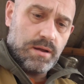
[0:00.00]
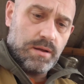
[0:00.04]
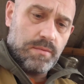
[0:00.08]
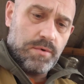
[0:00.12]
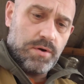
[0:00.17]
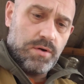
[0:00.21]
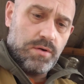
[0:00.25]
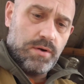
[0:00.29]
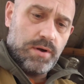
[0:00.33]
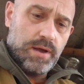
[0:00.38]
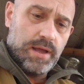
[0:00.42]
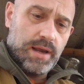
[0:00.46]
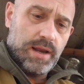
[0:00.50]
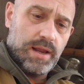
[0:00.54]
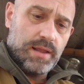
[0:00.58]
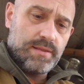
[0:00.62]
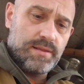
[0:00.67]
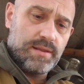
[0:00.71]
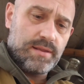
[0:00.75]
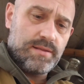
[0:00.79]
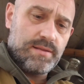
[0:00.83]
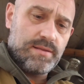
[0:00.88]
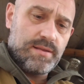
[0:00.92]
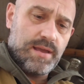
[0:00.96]
I'm looking
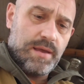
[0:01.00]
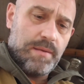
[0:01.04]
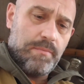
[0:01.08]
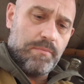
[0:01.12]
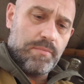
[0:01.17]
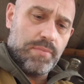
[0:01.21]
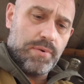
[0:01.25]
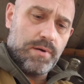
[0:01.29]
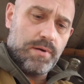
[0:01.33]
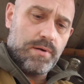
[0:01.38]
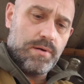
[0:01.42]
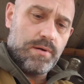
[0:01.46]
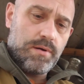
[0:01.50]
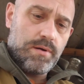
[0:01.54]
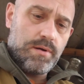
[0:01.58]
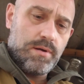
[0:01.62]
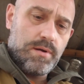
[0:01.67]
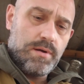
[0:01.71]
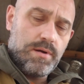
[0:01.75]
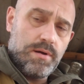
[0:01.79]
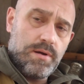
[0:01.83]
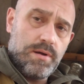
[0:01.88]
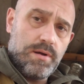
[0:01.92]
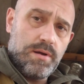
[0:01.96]
at the tip.
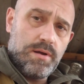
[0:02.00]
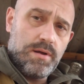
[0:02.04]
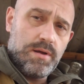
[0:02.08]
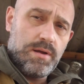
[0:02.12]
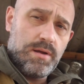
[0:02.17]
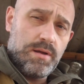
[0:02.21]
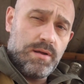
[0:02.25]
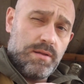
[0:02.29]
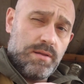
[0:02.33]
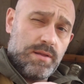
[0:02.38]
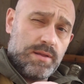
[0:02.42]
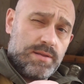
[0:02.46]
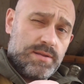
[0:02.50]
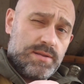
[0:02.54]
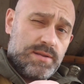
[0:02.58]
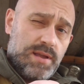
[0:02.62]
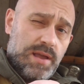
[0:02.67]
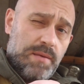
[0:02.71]
The